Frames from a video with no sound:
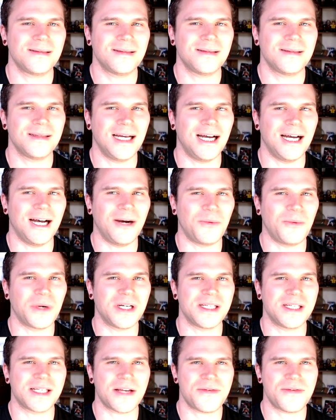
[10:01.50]

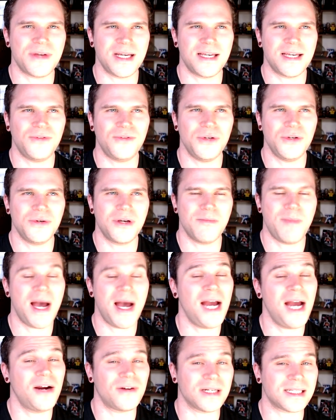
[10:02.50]
Whereas I think if you
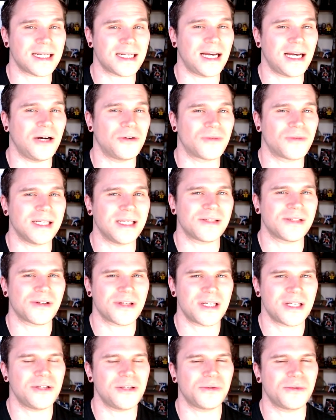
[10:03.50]
compare it to Hellraiser, I
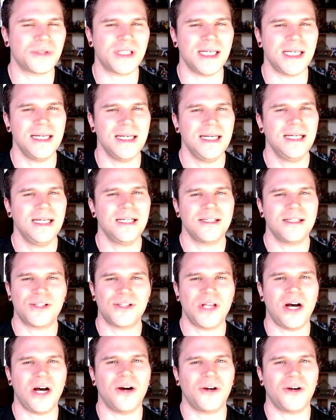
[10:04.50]
think you'll see
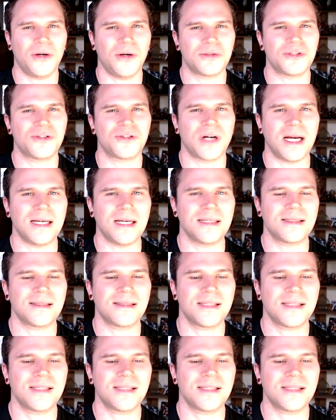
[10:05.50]
stark contrast.